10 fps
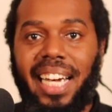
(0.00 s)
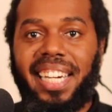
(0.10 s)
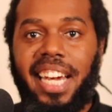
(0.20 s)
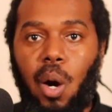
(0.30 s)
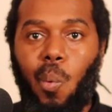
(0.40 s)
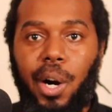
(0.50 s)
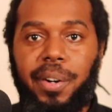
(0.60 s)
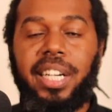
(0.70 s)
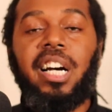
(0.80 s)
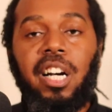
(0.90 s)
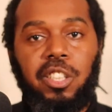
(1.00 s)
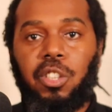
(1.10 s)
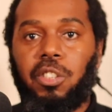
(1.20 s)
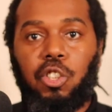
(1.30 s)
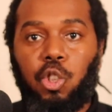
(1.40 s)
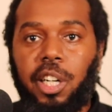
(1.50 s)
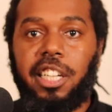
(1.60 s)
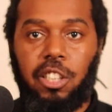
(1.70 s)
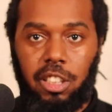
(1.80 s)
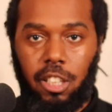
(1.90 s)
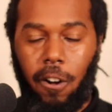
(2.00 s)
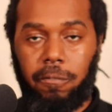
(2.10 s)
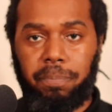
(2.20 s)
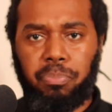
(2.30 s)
I can't worry? You're tricking yourself.